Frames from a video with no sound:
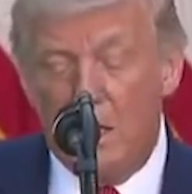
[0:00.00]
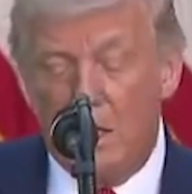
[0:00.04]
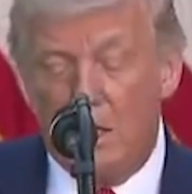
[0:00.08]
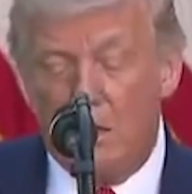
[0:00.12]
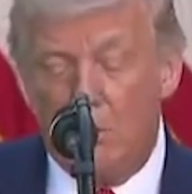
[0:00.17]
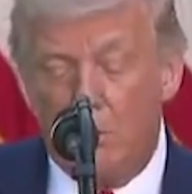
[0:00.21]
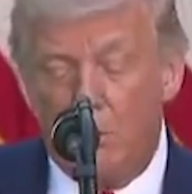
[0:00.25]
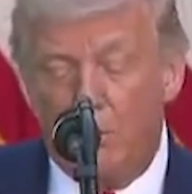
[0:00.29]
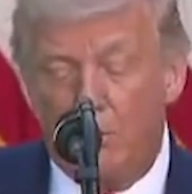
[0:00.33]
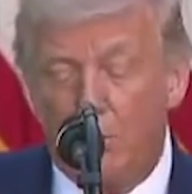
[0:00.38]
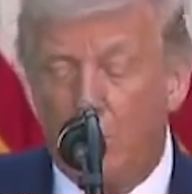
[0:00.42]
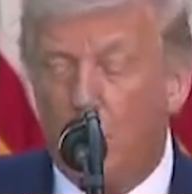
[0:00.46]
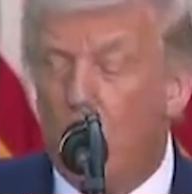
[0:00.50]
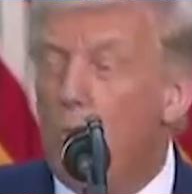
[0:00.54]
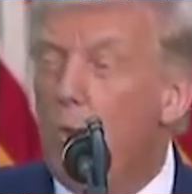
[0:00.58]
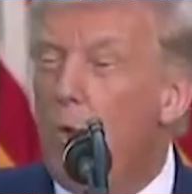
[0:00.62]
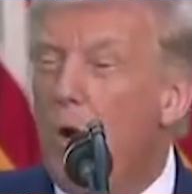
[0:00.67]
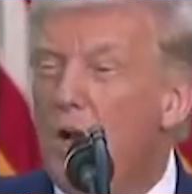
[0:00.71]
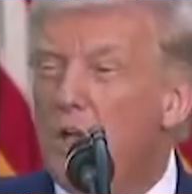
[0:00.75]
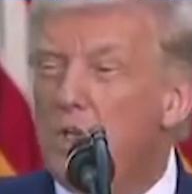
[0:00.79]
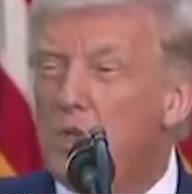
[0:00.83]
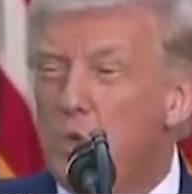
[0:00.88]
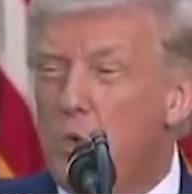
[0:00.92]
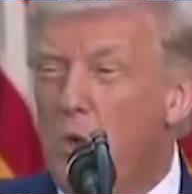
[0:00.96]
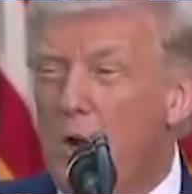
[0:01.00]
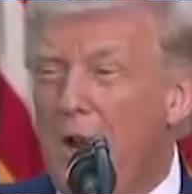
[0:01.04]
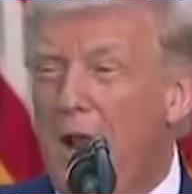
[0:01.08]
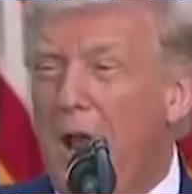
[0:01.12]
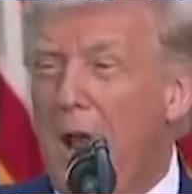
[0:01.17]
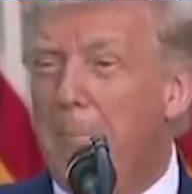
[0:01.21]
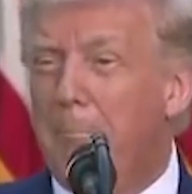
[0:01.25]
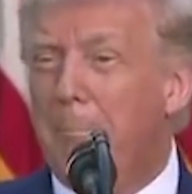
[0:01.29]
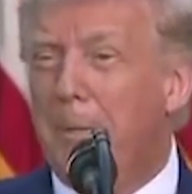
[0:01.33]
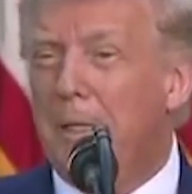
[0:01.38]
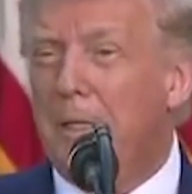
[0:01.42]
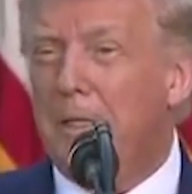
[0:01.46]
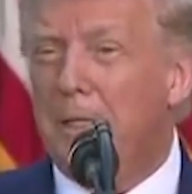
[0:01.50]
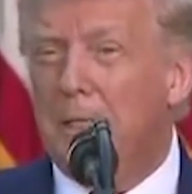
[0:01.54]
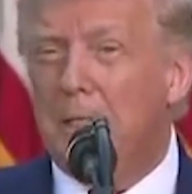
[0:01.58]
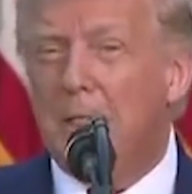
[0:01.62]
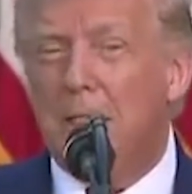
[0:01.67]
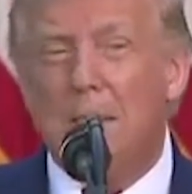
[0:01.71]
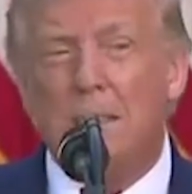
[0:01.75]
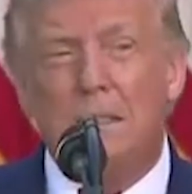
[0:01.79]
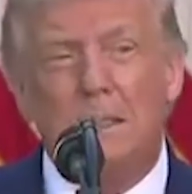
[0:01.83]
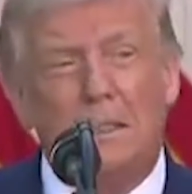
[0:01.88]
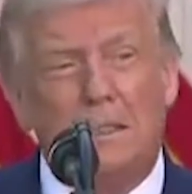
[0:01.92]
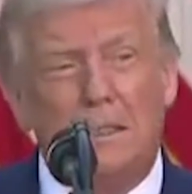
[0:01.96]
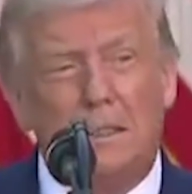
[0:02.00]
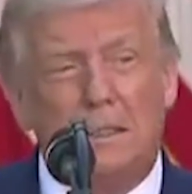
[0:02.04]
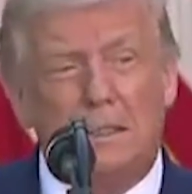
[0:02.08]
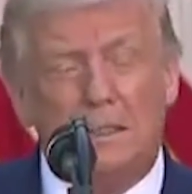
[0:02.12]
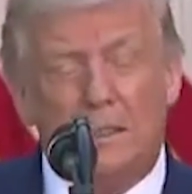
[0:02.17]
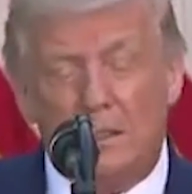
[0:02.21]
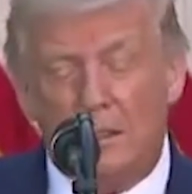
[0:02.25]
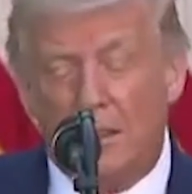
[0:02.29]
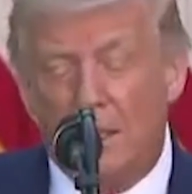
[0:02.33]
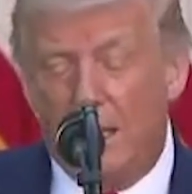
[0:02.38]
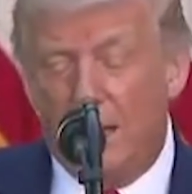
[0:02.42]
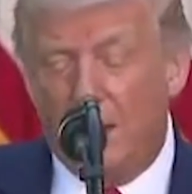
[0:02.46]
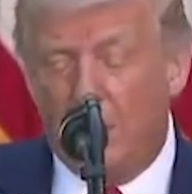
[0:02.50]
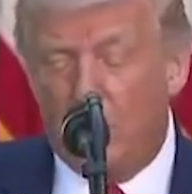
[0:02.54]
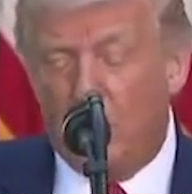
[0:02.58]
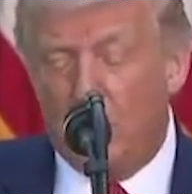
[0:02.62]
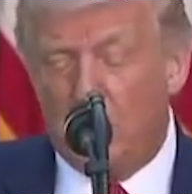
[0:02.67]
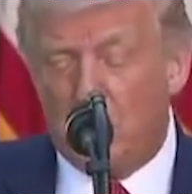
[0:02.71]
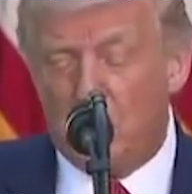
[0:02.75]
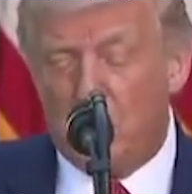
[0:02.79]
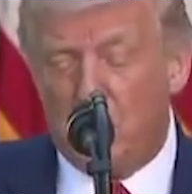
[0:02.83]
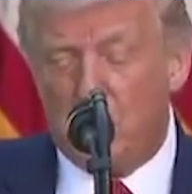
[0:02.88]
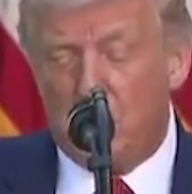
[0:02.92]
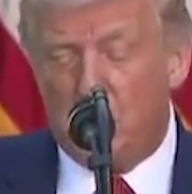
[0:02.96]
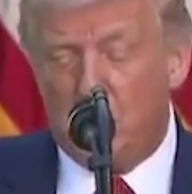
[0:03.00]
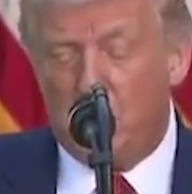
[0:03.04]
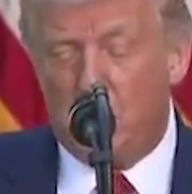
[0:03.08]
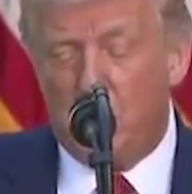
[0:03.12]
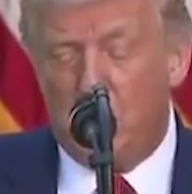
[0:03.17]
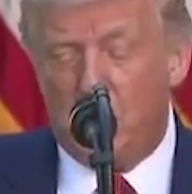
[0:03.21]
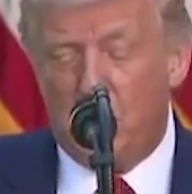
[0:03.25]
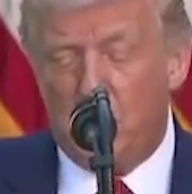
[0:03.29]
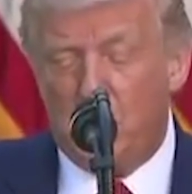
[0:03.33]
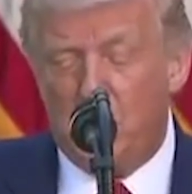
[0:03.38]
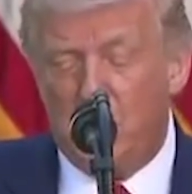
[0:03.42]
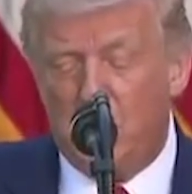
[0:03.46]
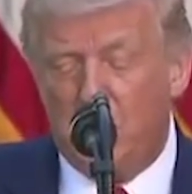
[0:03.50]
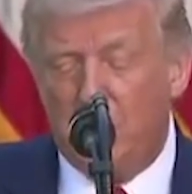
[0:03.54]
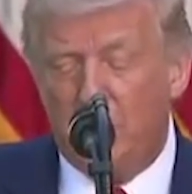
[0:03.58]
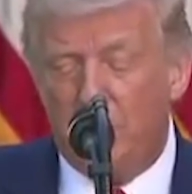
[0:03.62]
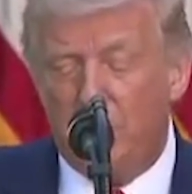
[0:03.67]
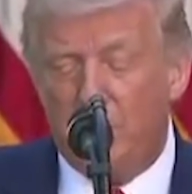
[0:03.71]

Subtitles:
We've all watched what happened. Not a good situation.